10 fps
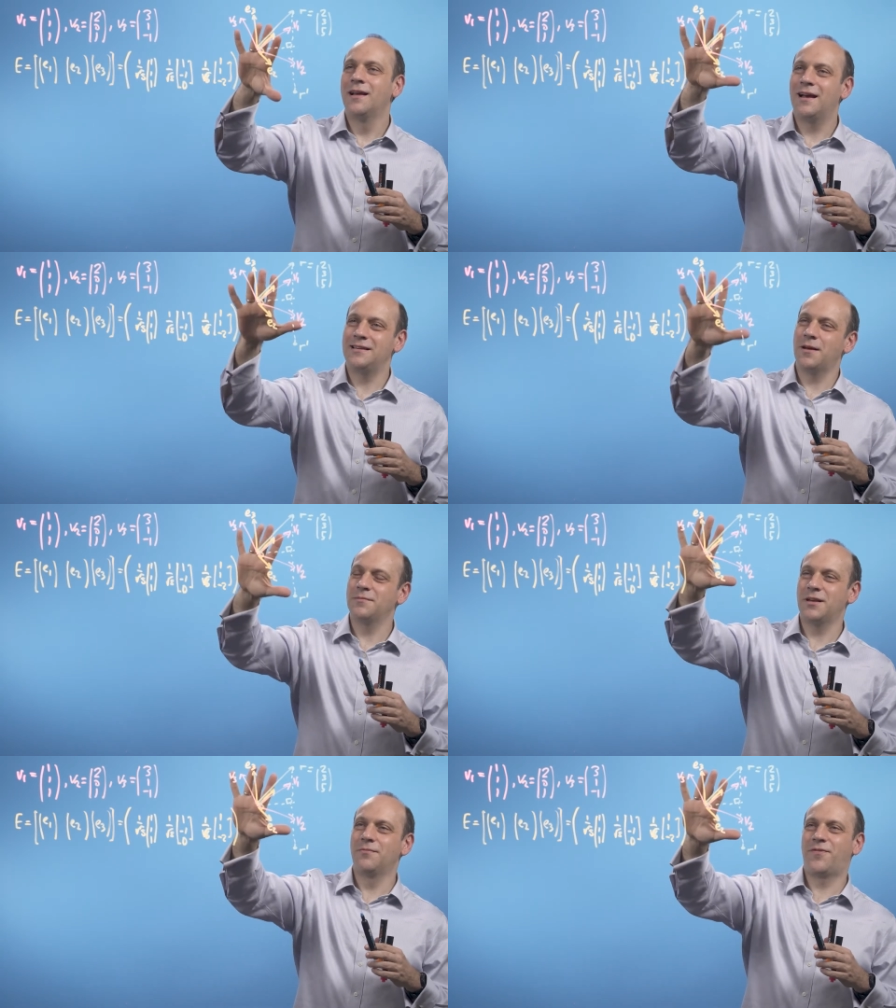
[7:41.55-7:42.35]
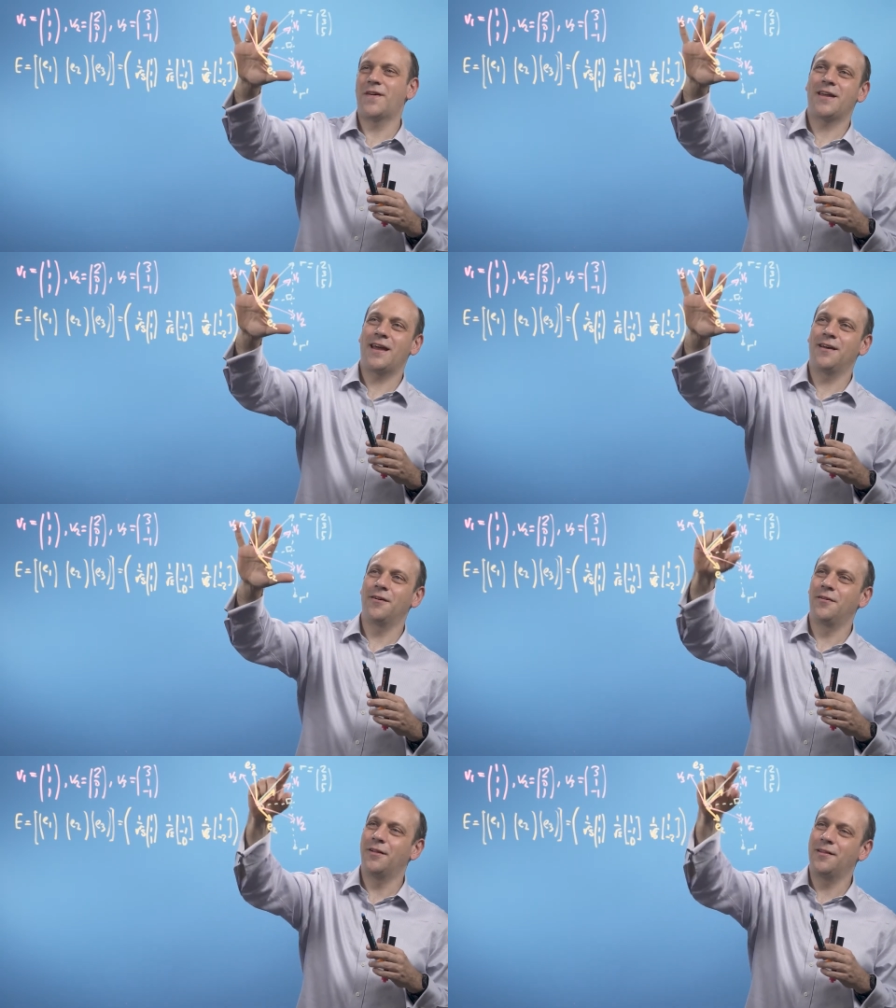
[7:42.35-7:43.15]
It's up some funny
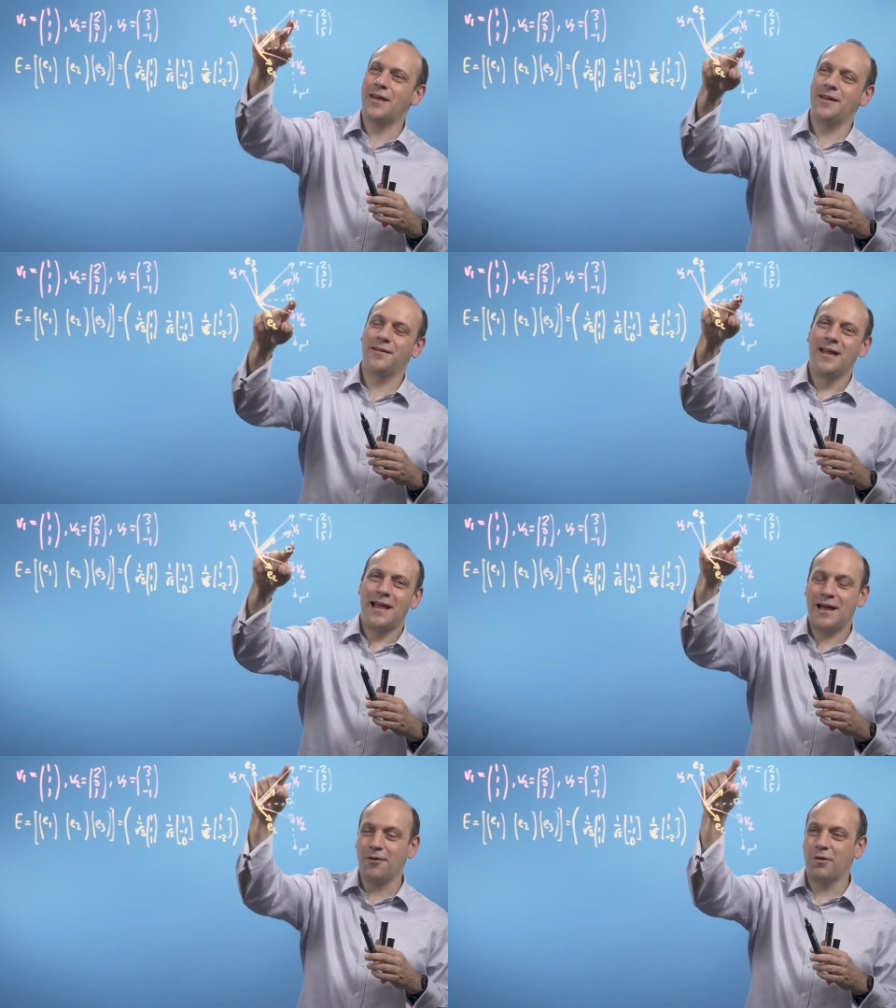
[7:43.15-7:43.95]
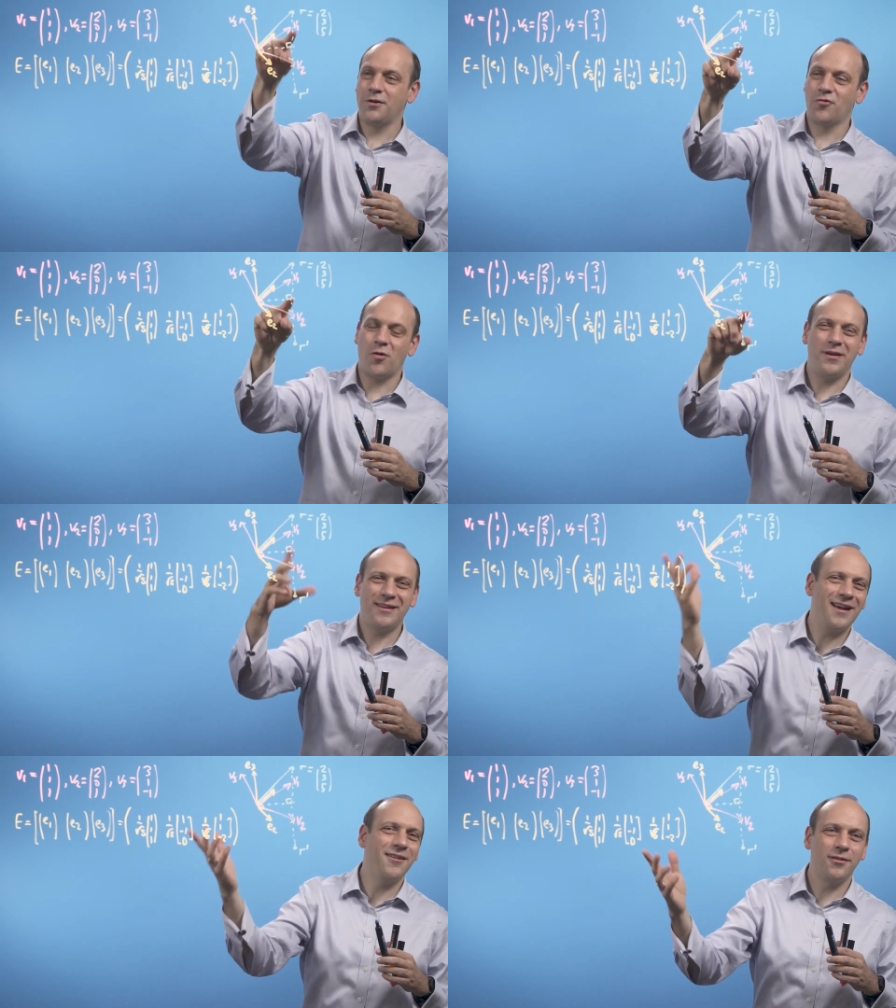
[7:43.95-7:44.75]
angle, and then how do I drop it
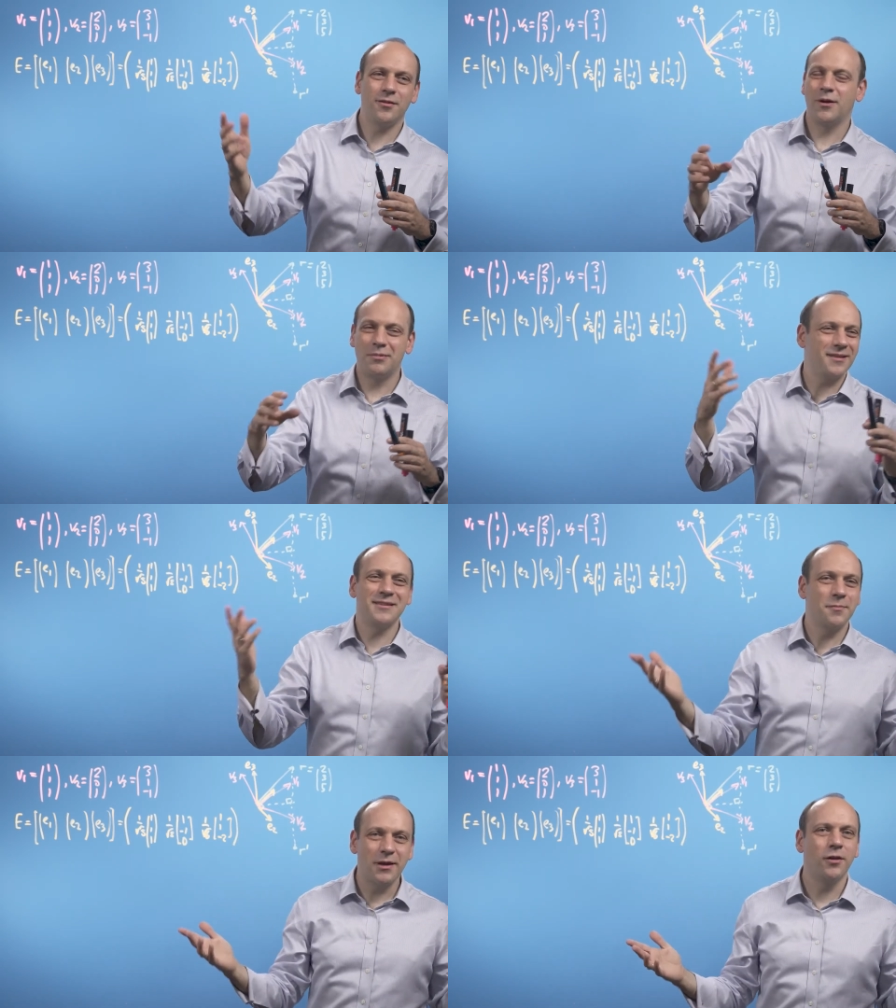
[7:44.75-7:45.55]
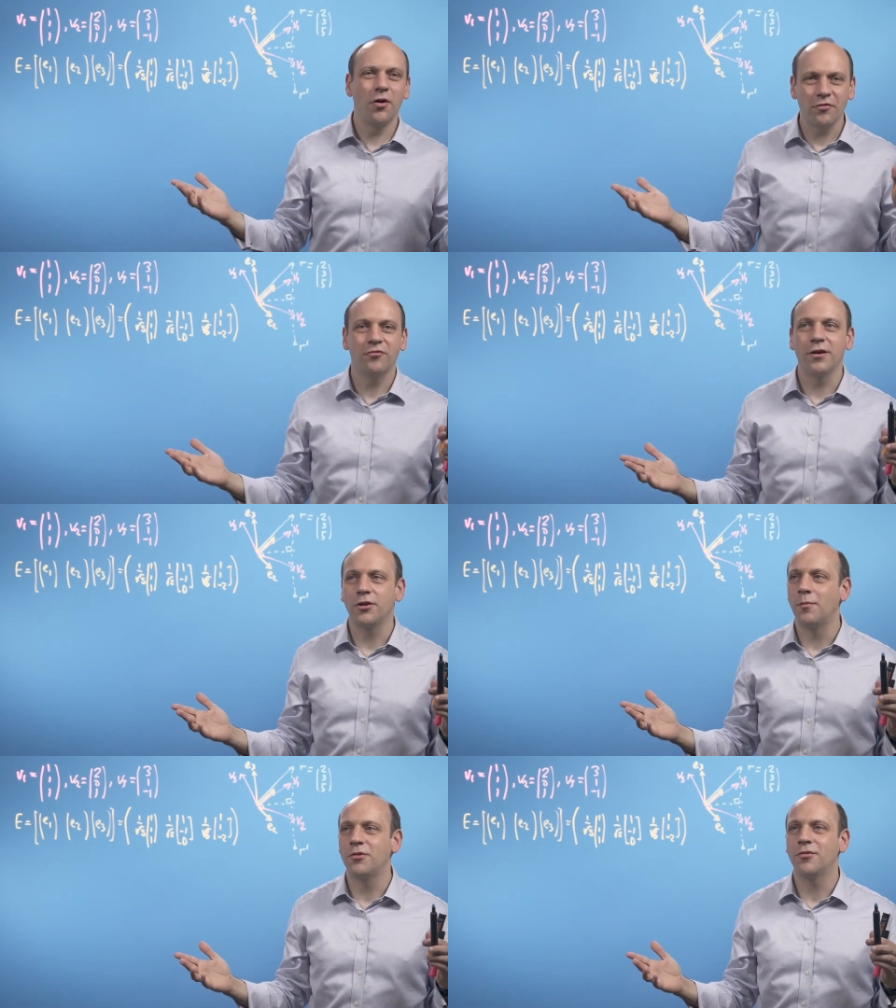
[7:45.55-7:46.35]
down and do the perpendicular? There's going to be a lot of
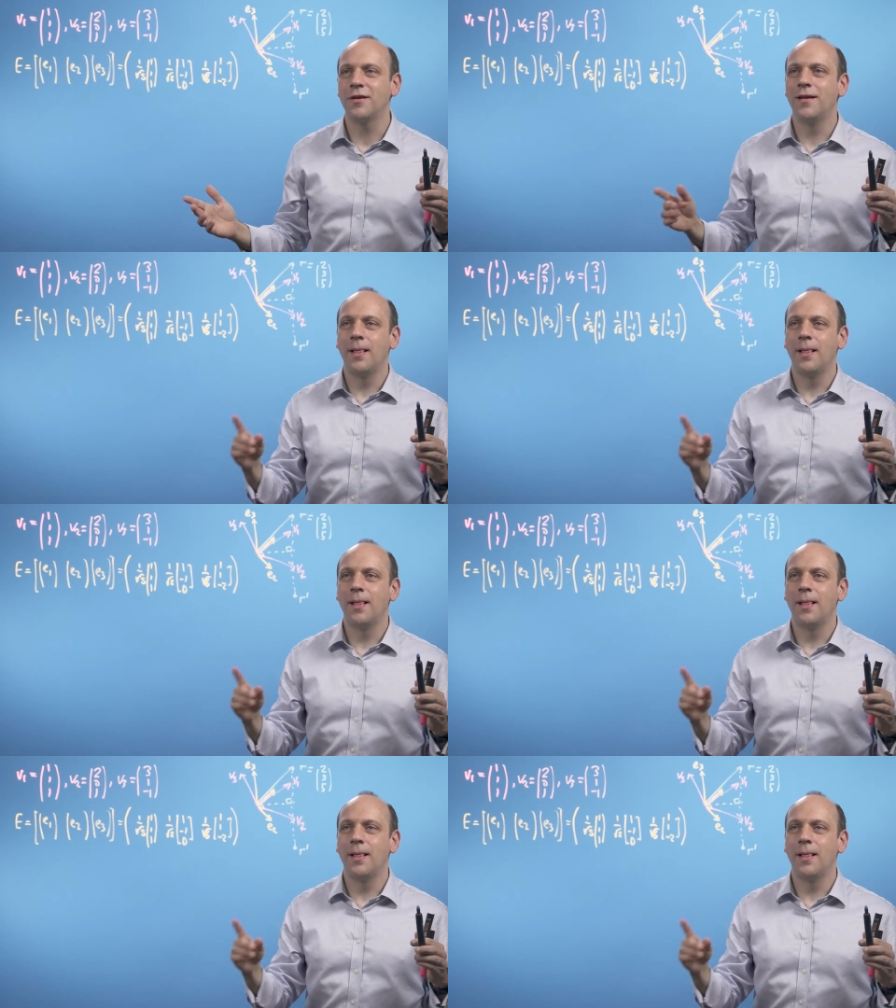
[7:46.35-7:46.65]
trigonometry.